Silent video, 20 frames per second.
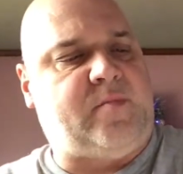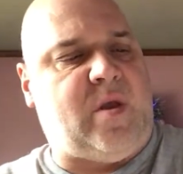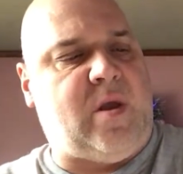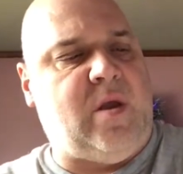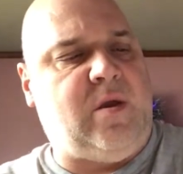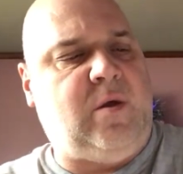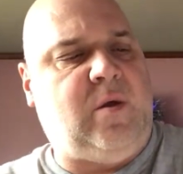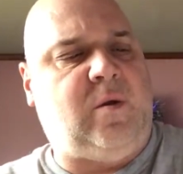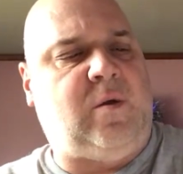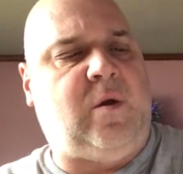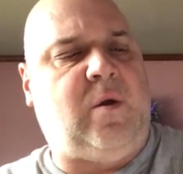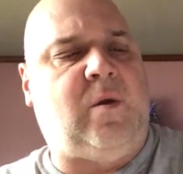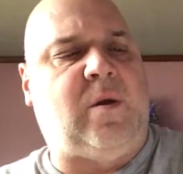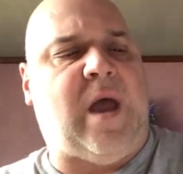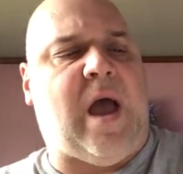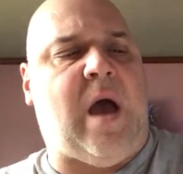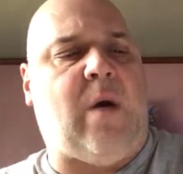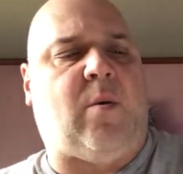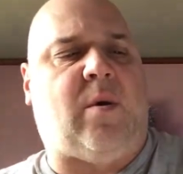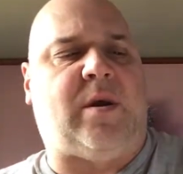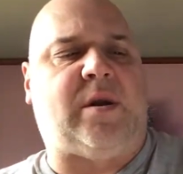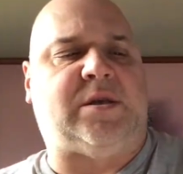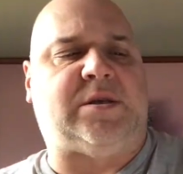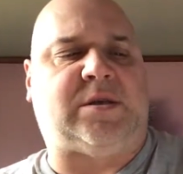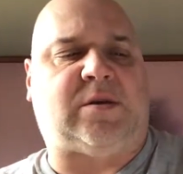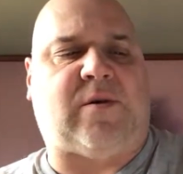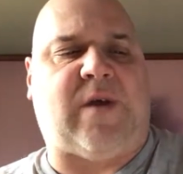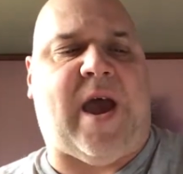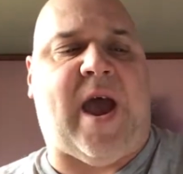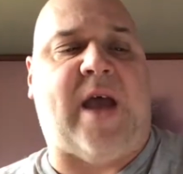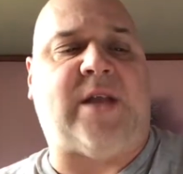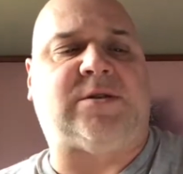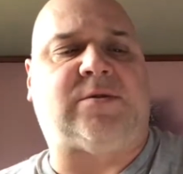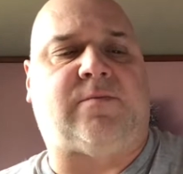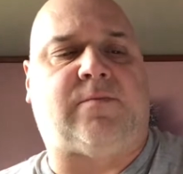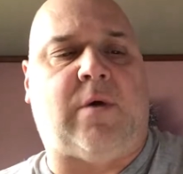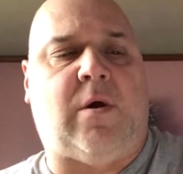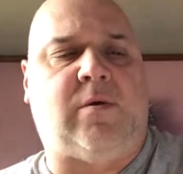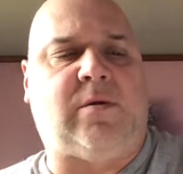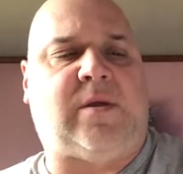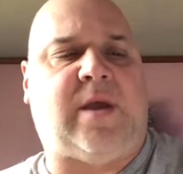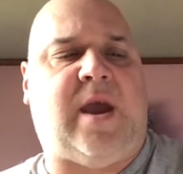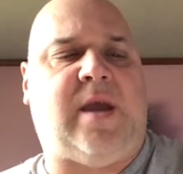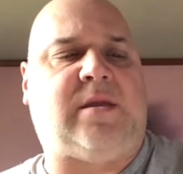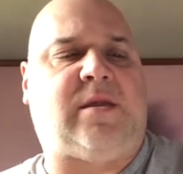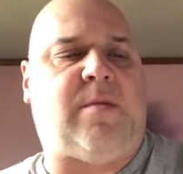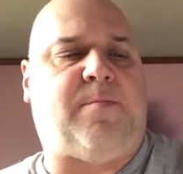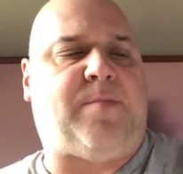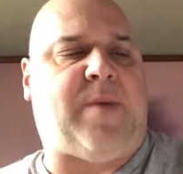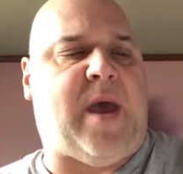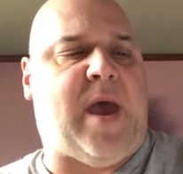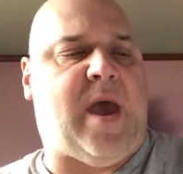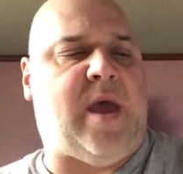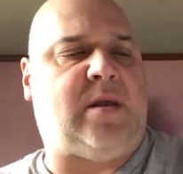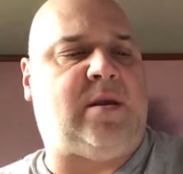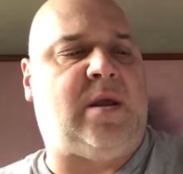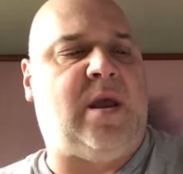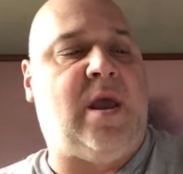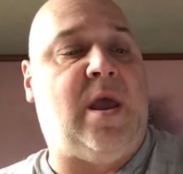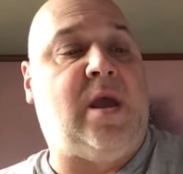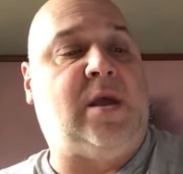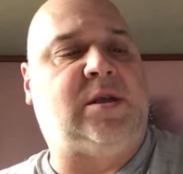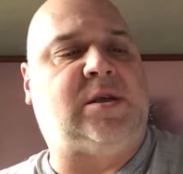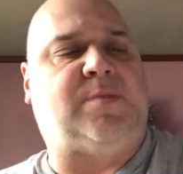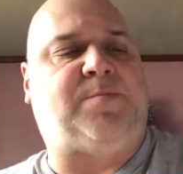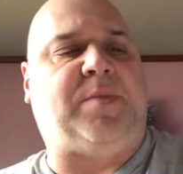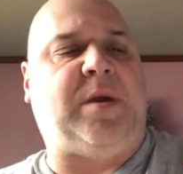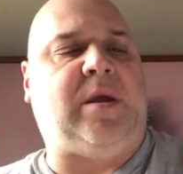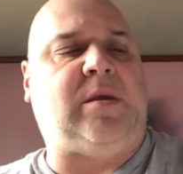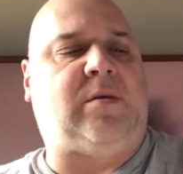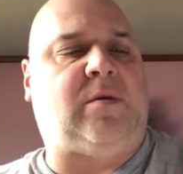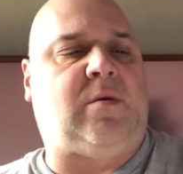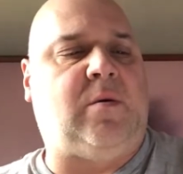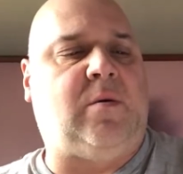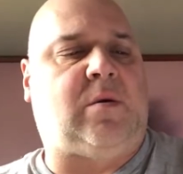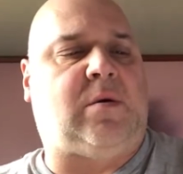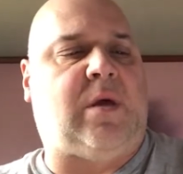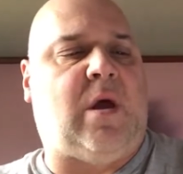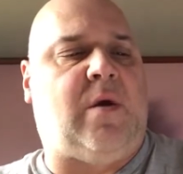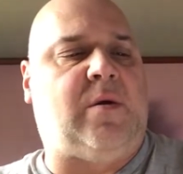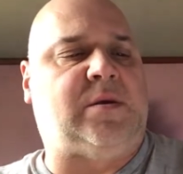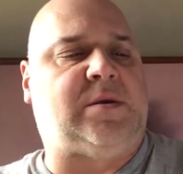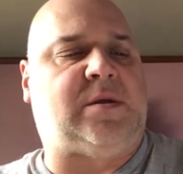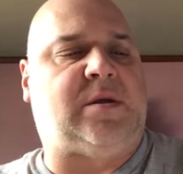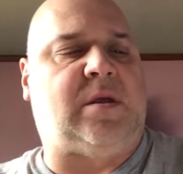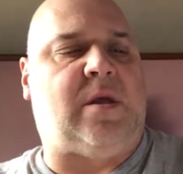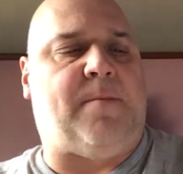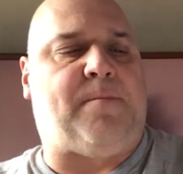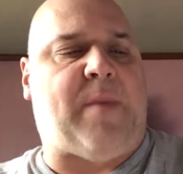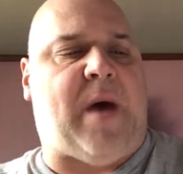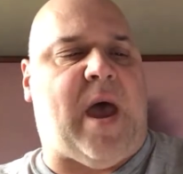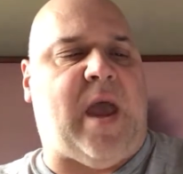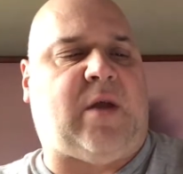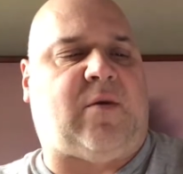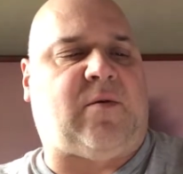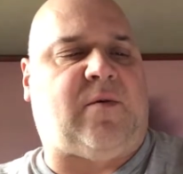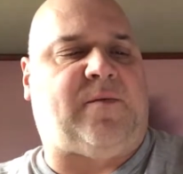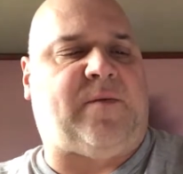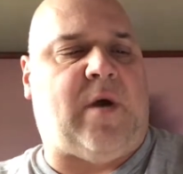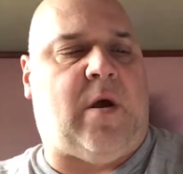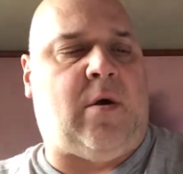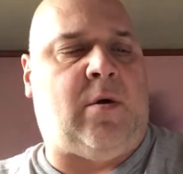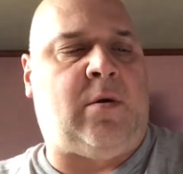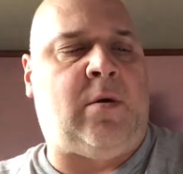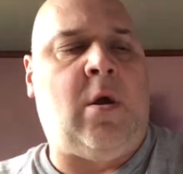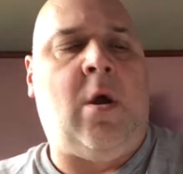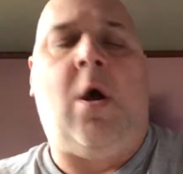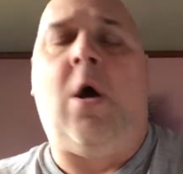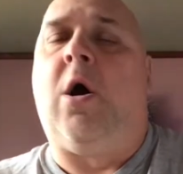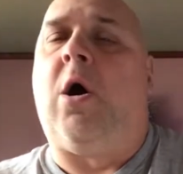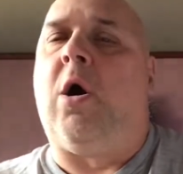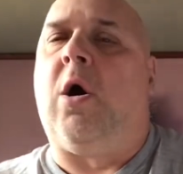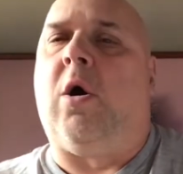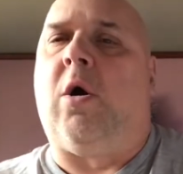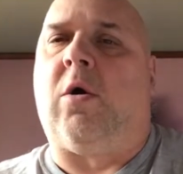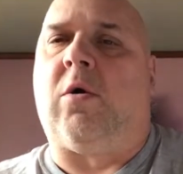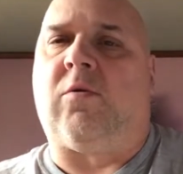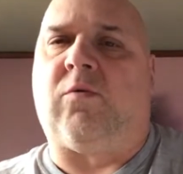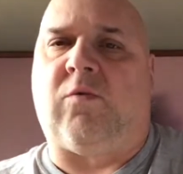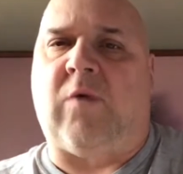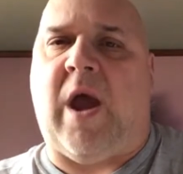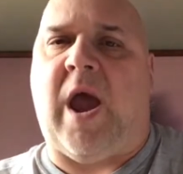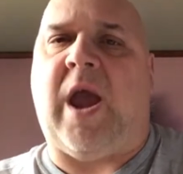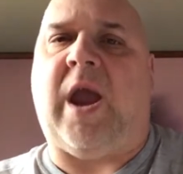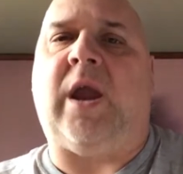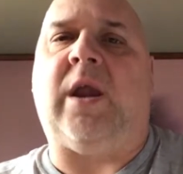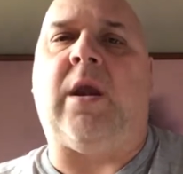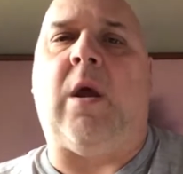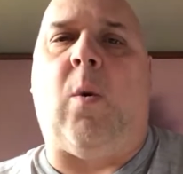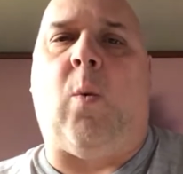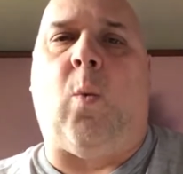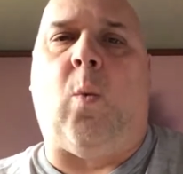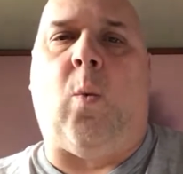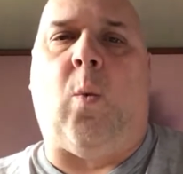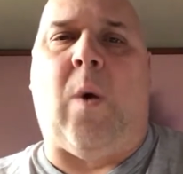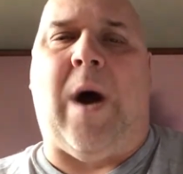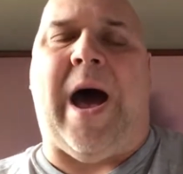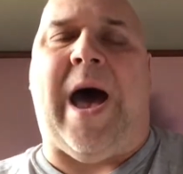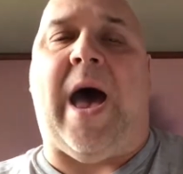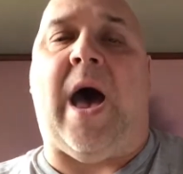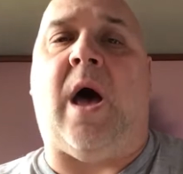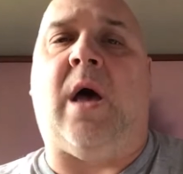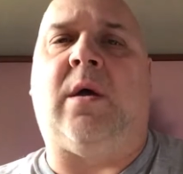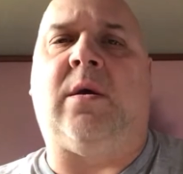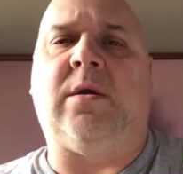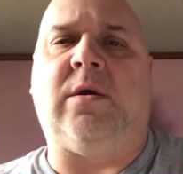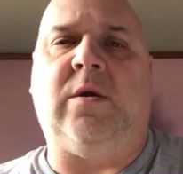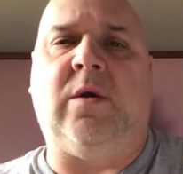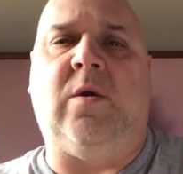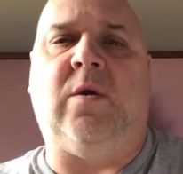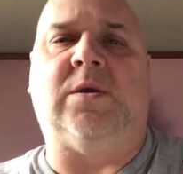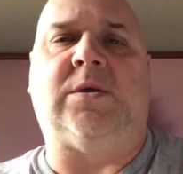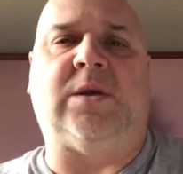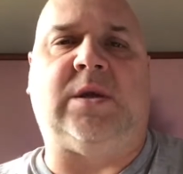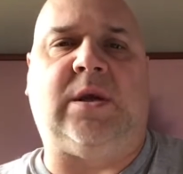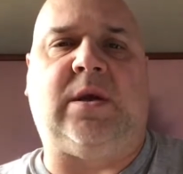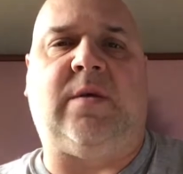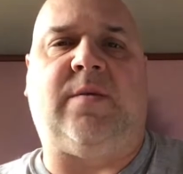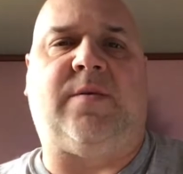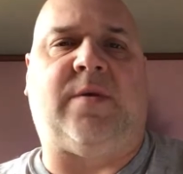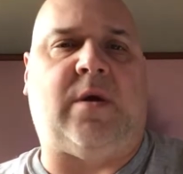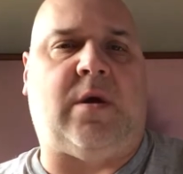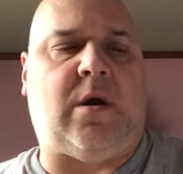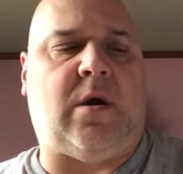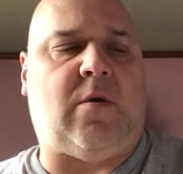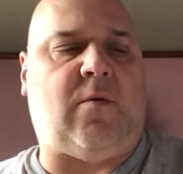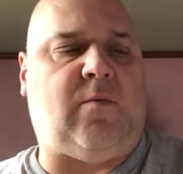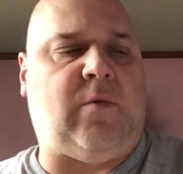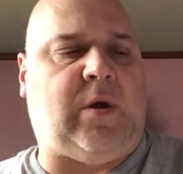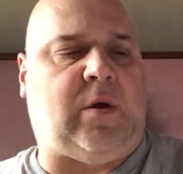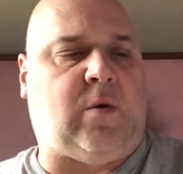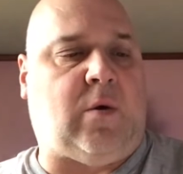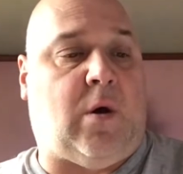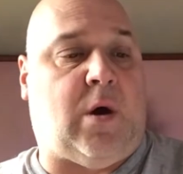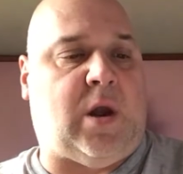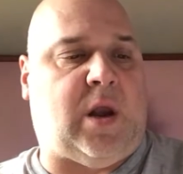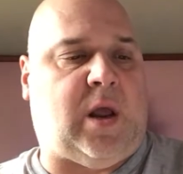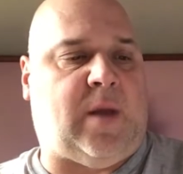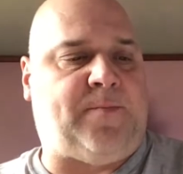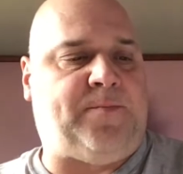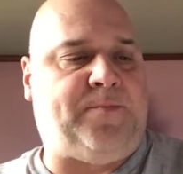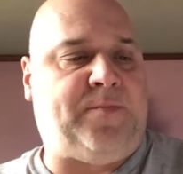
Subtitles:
you do not want to scratch, rotate the pen, speak too close to the microphone, or write while using the recording.